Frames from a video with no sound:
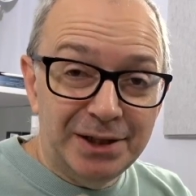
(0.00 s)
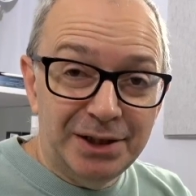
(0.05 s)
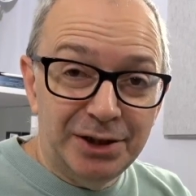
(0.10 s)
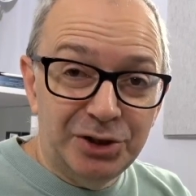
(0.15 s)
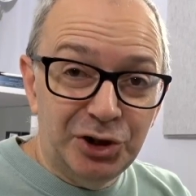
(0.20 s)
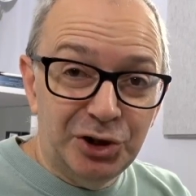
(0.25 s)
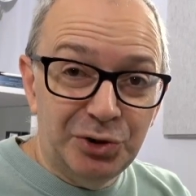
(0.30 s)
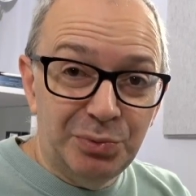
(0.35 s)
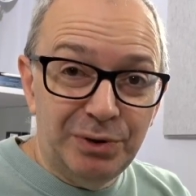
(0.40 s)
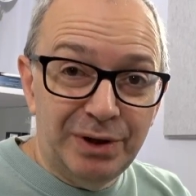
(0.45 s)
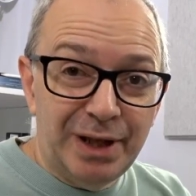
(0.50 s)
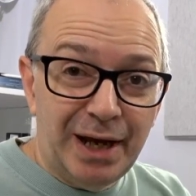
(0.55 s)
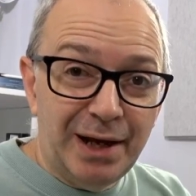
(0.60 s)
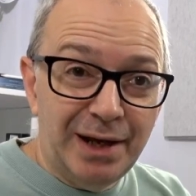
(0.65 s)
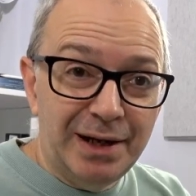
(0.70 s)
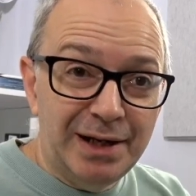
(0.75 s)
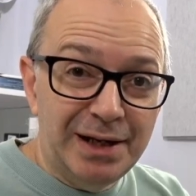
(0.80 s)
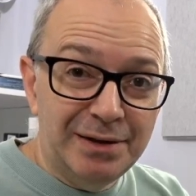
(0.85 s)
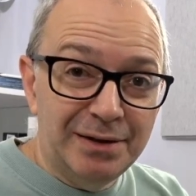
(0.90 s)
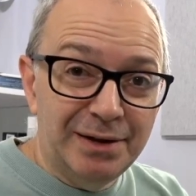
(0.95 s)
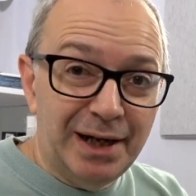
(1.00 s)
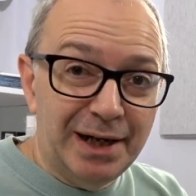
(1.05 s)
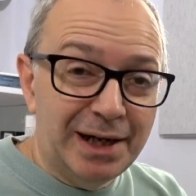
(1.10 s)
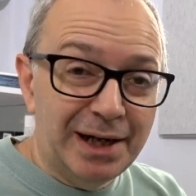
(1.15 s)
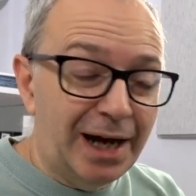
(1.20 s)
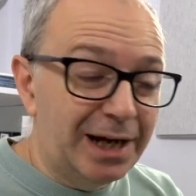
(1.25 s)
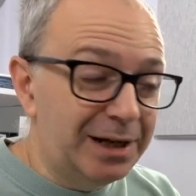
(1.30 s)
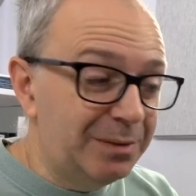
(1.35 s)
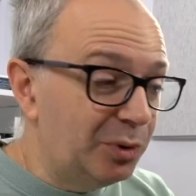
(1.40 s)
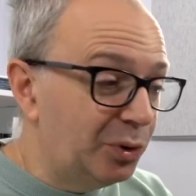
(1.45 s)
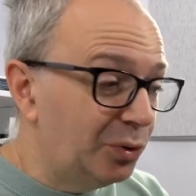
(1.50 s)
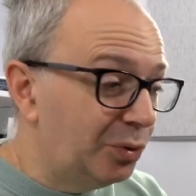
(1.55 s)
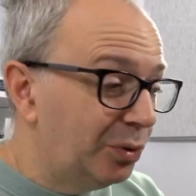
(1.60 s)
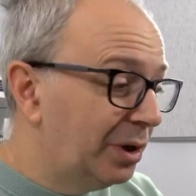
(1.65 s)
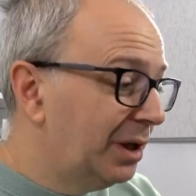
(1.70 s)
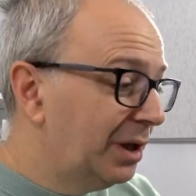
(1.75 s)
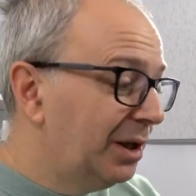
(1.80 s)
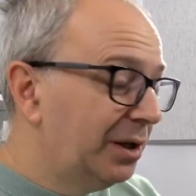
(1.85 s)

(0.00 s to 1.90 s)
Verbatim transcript: so just with that Ethernet cable.